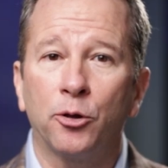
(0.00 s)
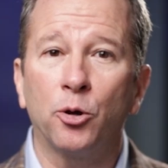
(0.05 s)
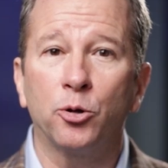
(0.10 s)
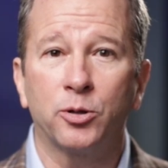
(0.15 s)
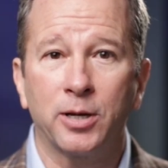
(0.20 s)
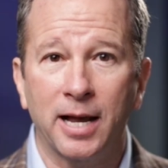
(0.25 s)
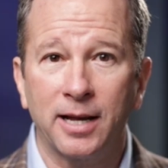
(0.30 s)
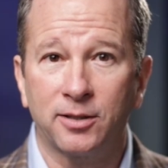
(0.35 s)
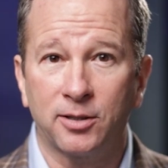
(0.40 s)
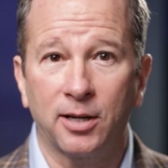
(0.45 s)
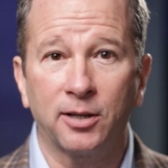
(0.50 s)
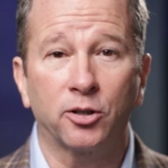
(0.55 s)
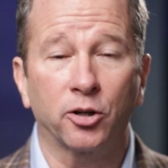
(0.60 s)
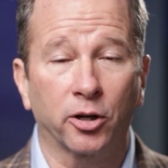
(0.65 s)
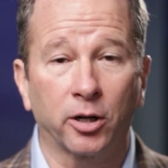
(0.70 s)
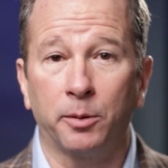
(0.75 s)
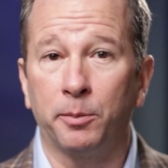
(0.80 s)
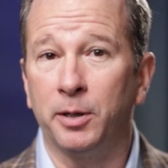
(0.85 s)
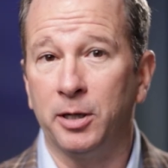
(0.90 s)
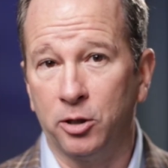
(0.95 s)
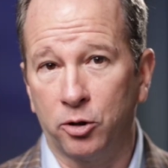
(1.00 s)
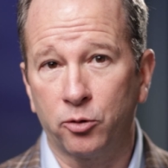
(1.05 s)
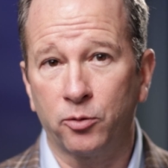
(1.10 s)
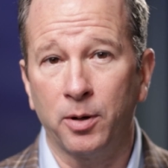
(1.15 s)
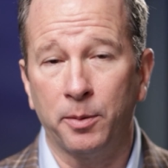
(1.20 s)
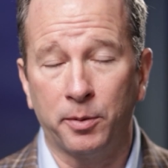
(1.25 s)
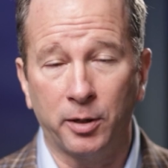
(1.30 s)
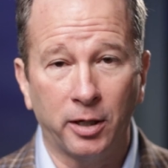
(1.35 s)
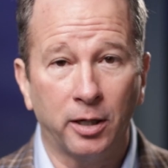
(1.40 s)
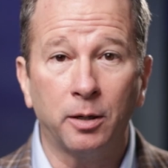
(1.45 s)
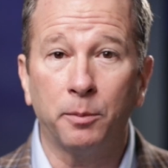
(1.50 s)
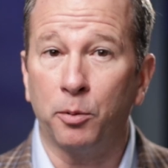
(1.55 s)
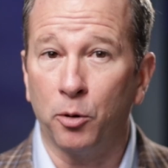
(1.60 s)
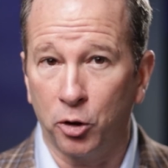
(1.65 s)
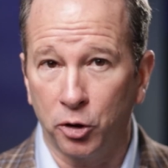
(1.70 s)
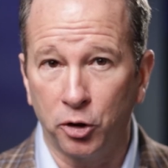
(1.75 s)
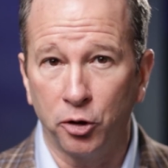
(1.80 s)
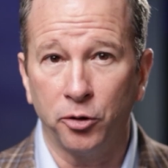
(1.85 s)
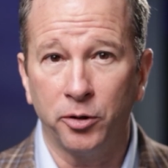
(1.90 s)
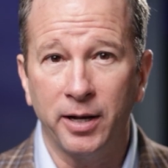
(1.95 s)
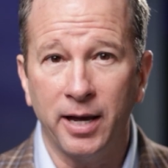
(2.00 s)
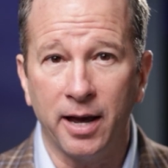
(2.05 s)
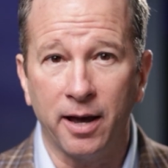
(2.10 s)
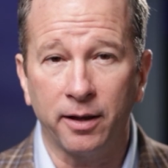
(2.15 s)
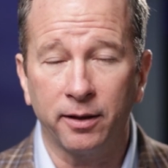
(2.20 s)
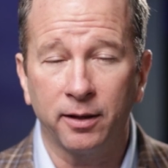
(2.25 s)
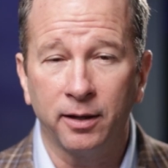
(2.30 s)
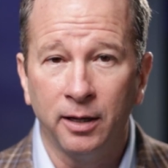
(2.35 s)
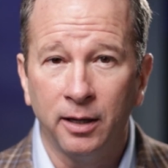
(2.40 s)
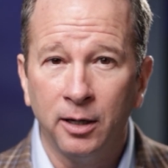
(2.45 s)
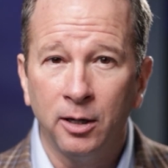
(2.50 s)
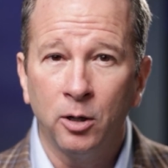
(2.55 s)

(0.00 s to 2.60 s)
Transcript: those assets are going to be distributed upon your death.